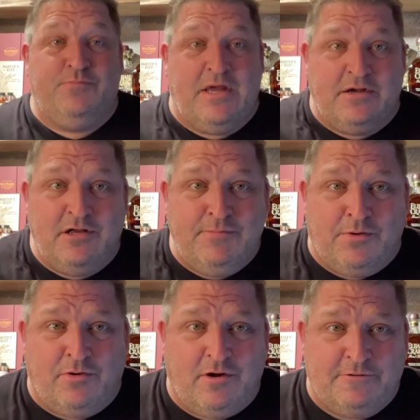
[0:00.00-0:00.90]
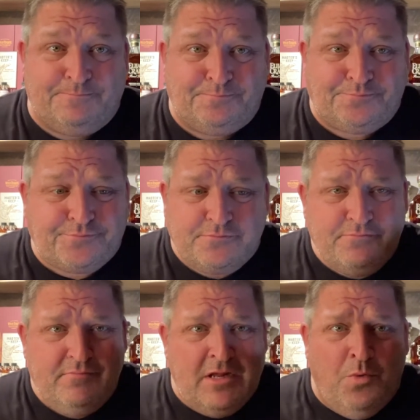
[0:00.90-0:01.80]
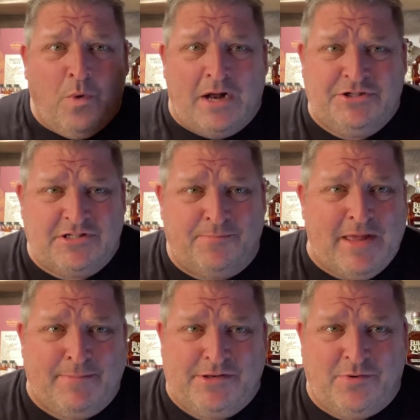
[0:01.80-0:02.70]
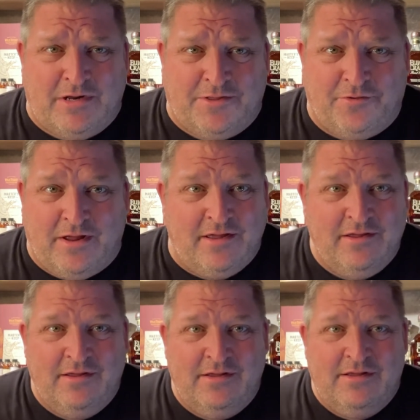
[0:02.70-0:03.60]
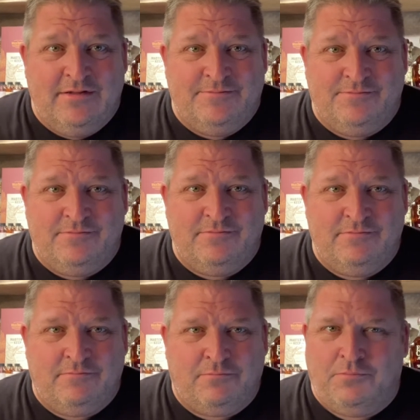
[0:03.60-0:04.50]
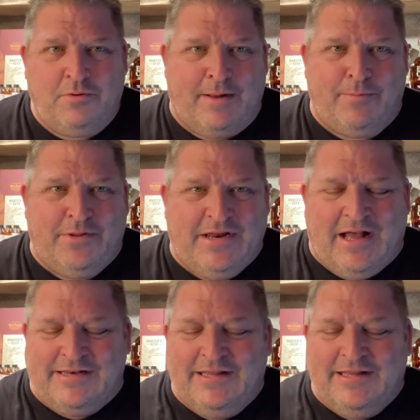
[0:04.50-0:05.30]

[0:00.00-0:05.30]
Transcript: I could be wrong. Watch, it's a Pappy 23. Probably not.